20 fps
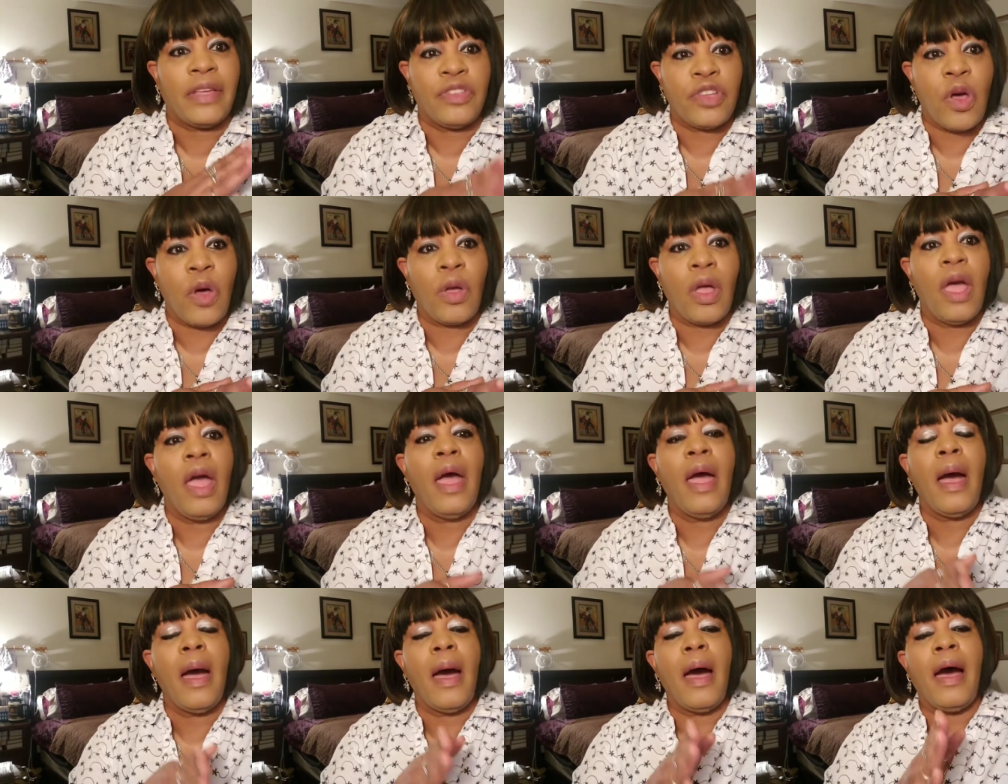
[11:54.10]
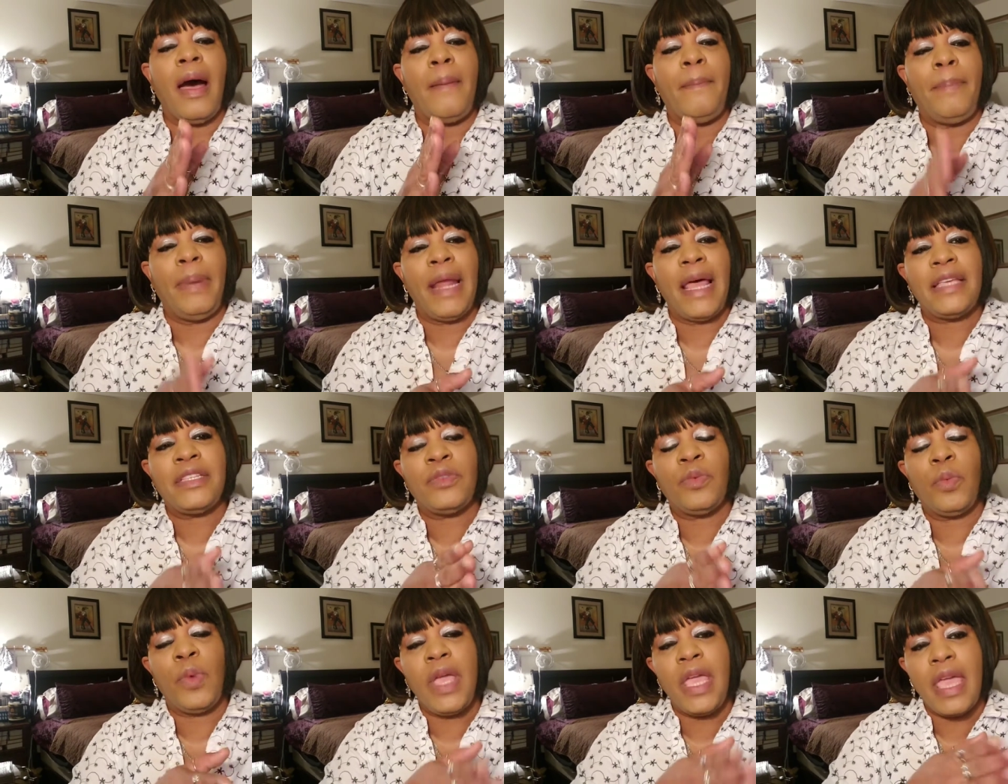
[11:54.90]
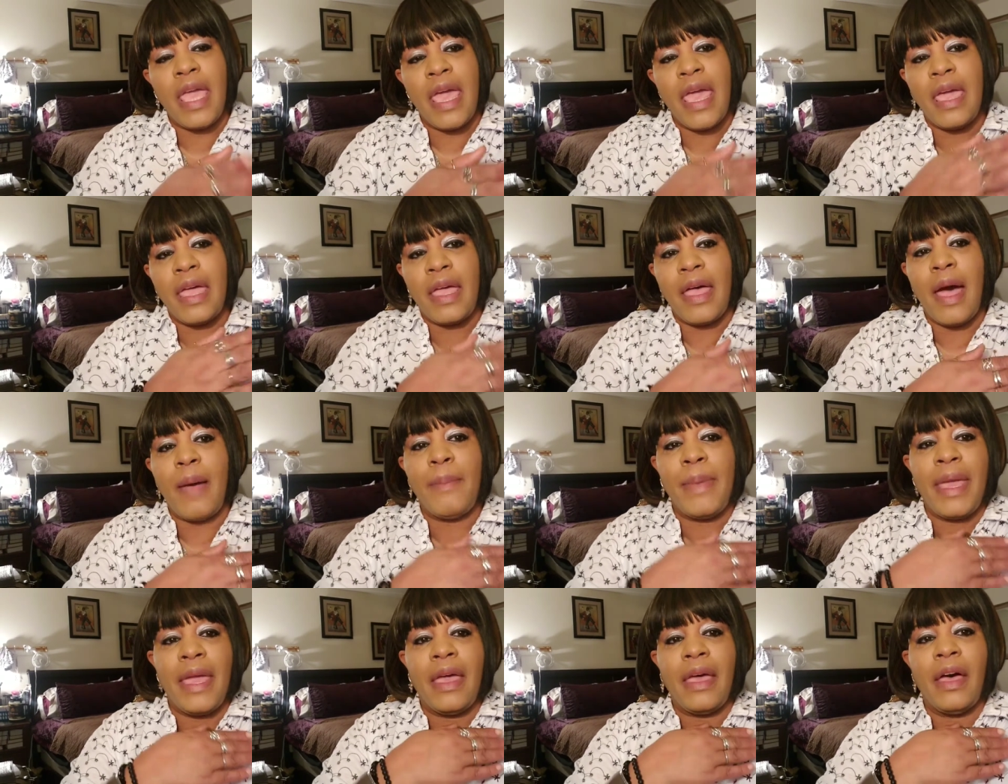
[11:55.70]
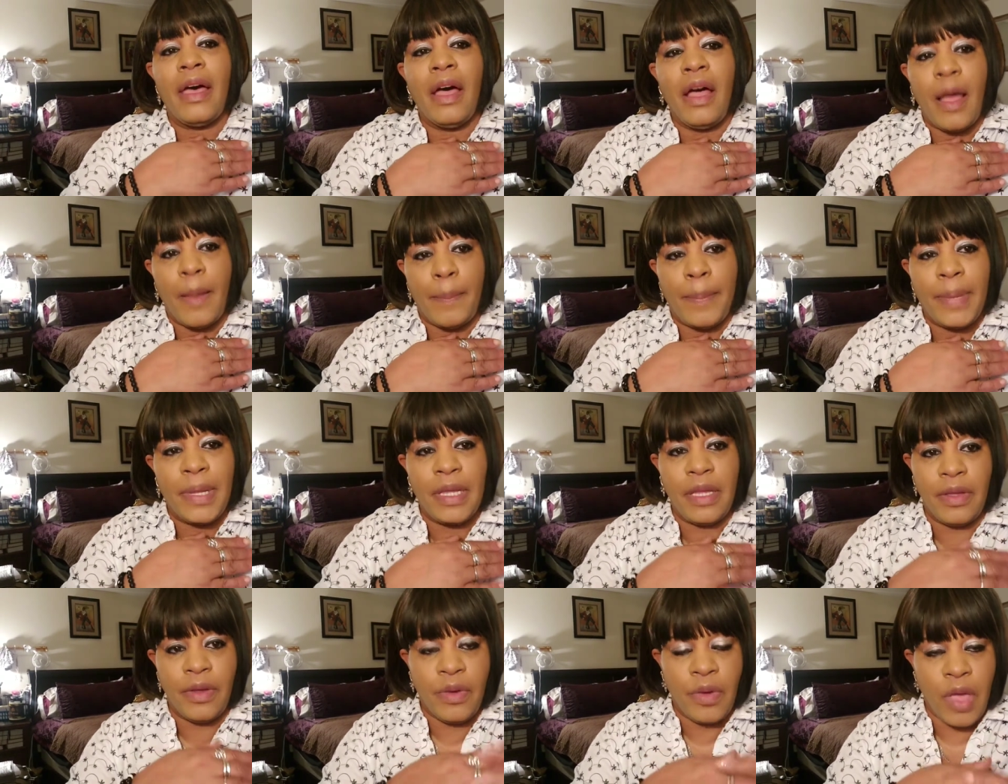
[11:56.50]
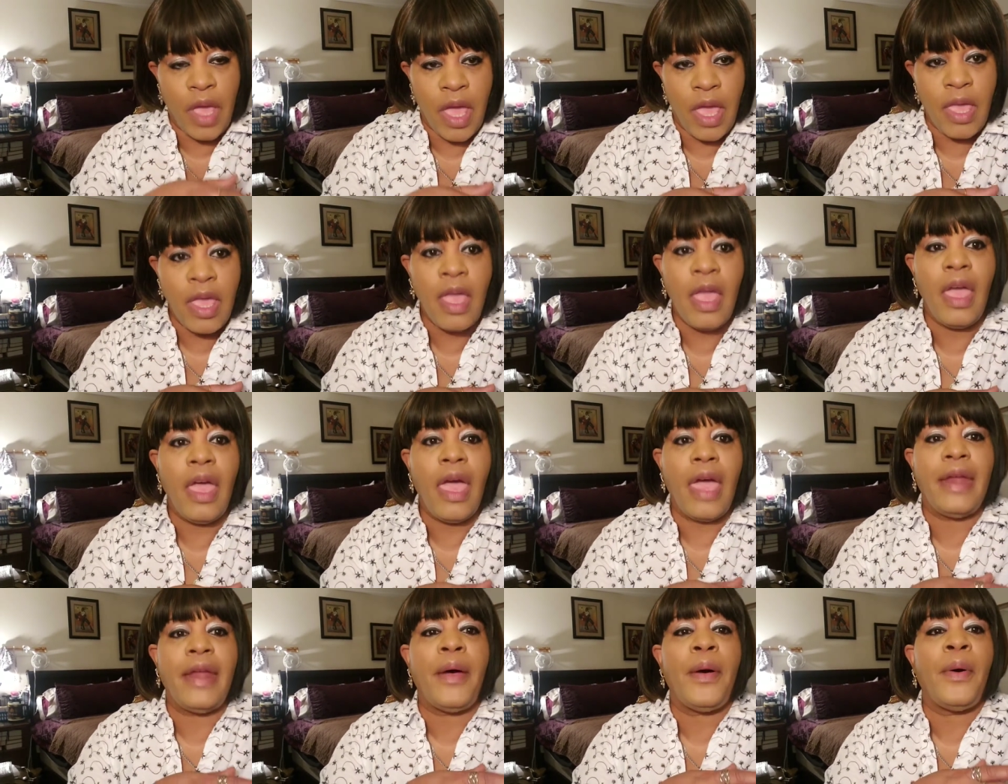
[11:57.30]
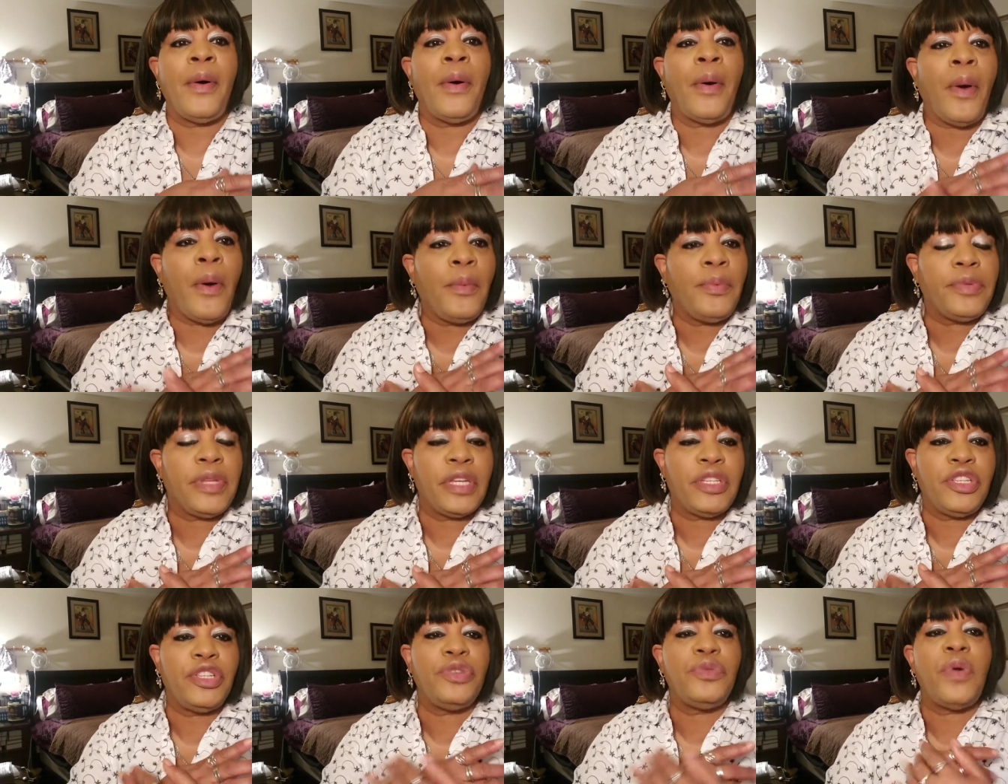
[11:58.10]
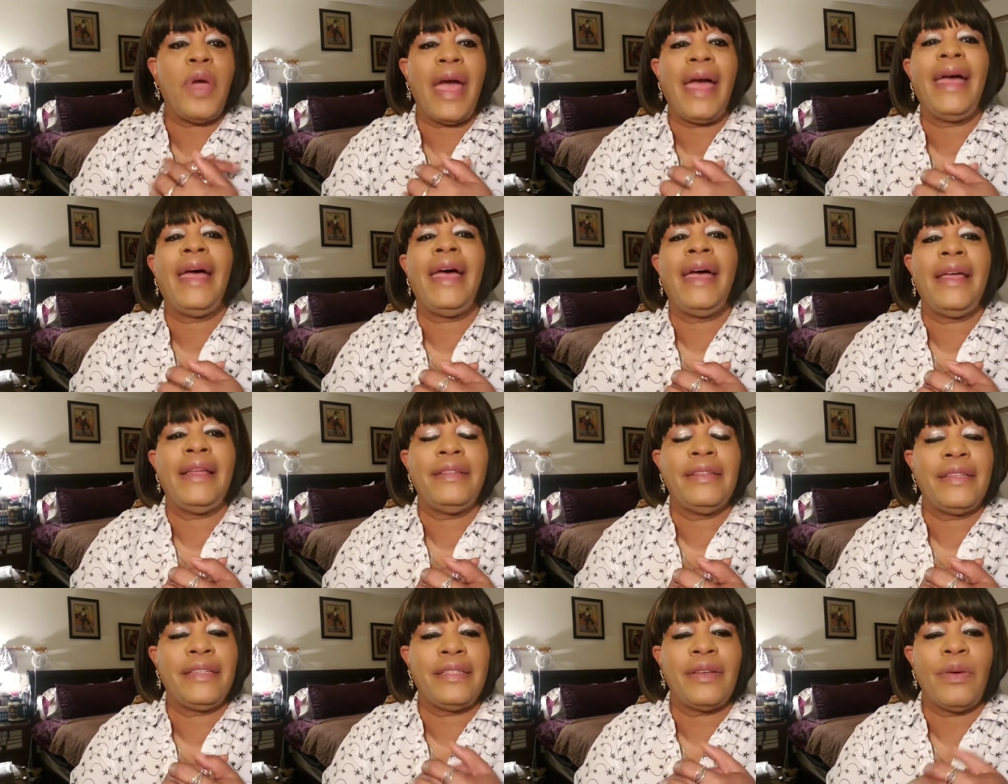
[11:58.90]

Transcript: can talk, a blessed weekend coming up. Okay. And I hope that you had